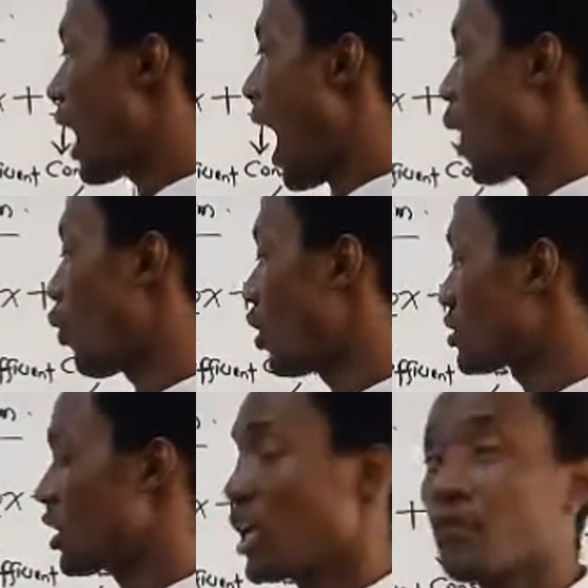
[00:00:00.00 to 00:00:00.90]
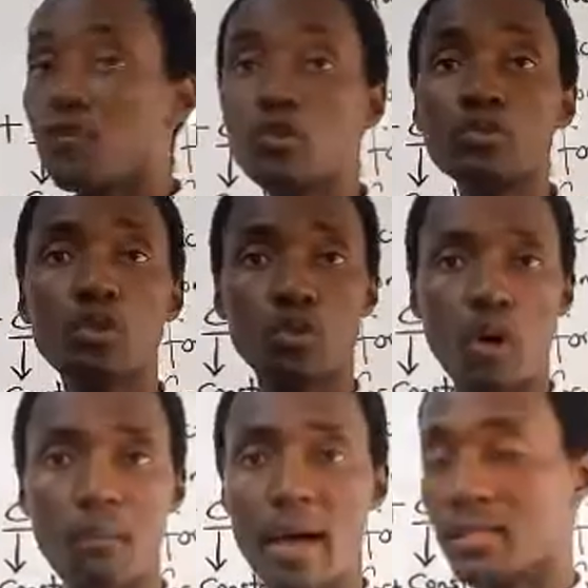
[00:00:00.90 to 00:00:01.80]
are what? Even
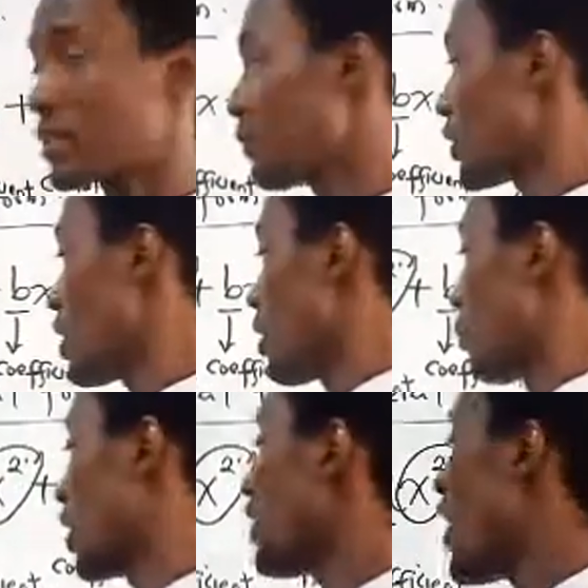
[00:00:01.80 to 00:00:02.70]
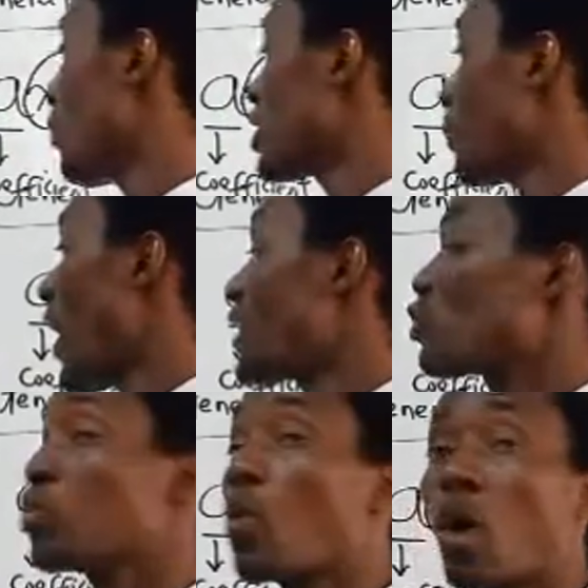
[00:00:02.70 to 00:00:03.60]
numbers. But if I multiply
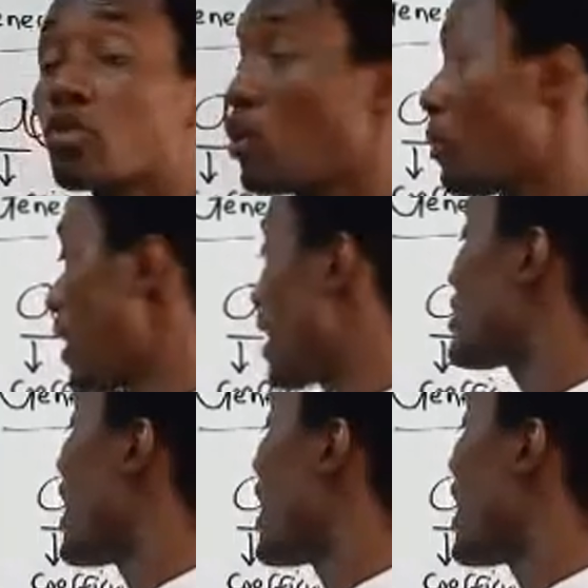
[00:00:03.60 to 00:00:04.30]
2 odd numbers,